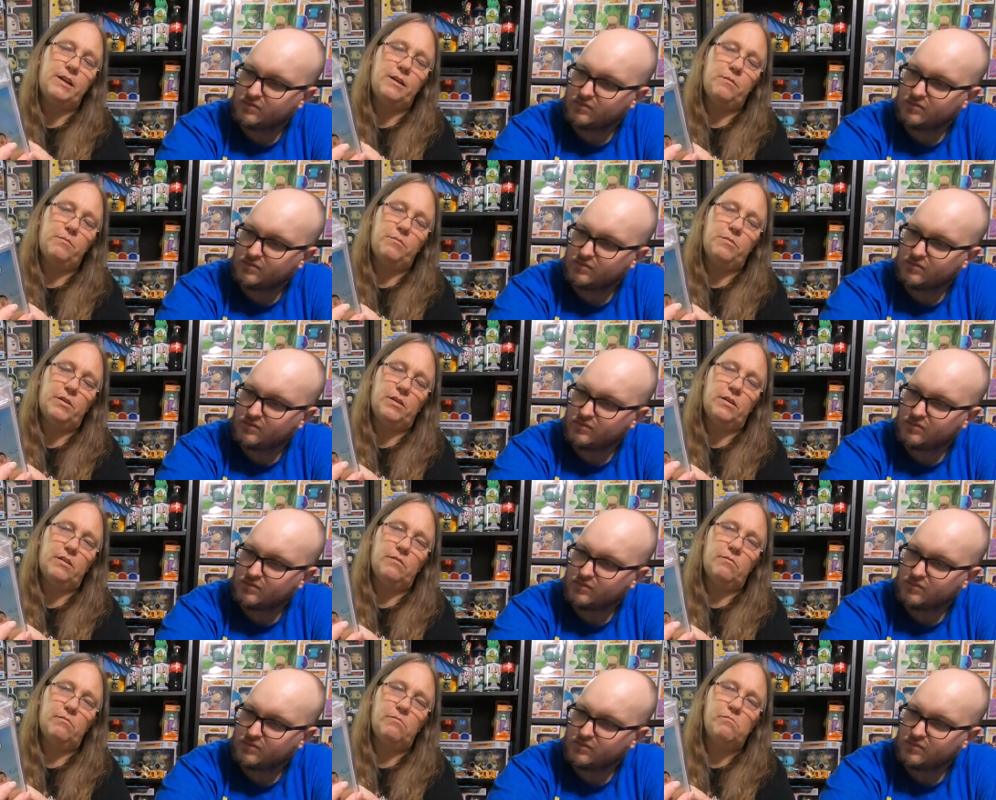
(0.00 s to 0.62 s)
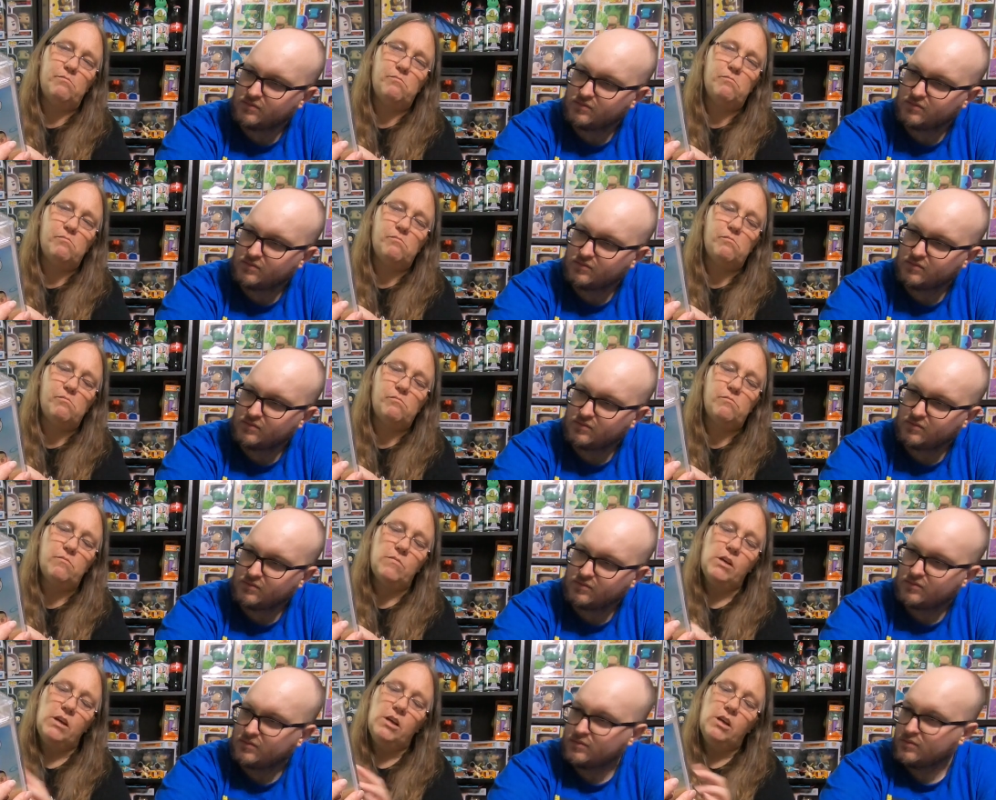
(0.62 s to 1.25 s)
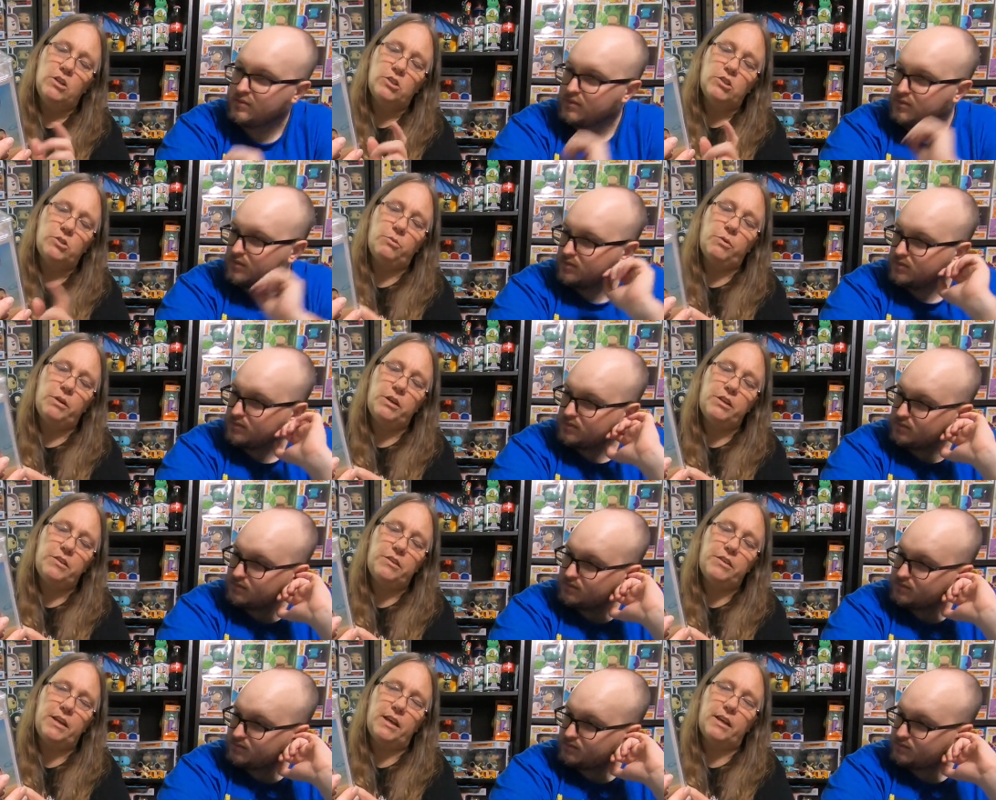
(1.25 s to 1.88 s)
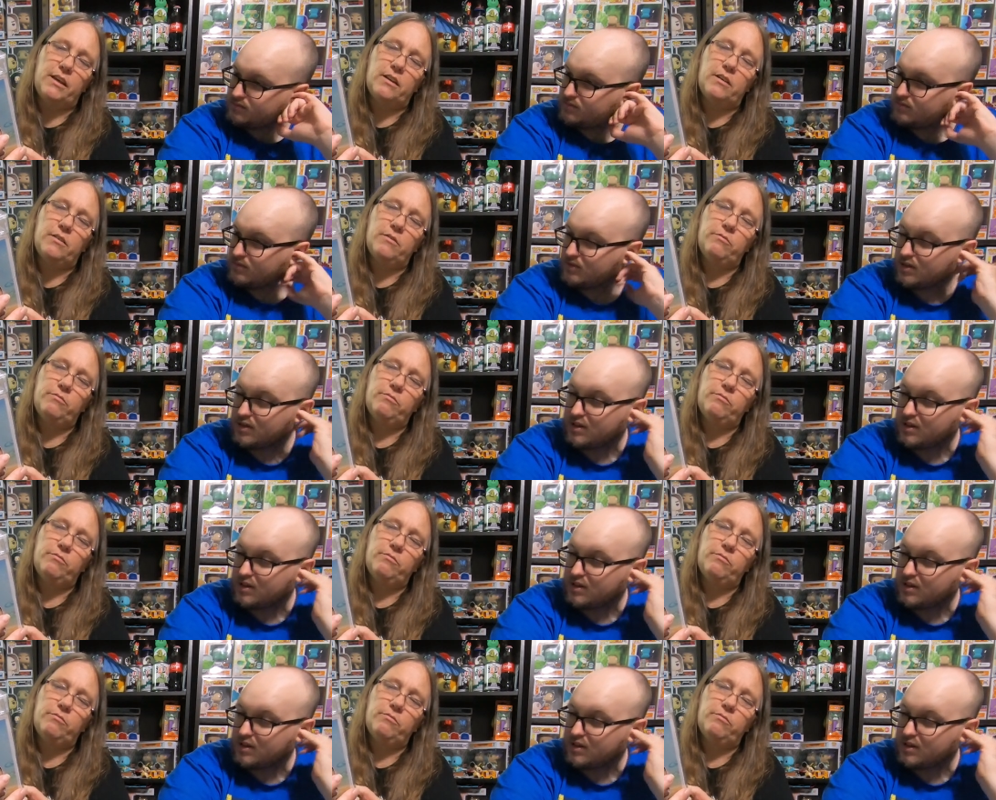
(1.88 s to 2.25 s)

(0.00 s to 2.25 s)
Speaker 1: in it. But so, what do you think?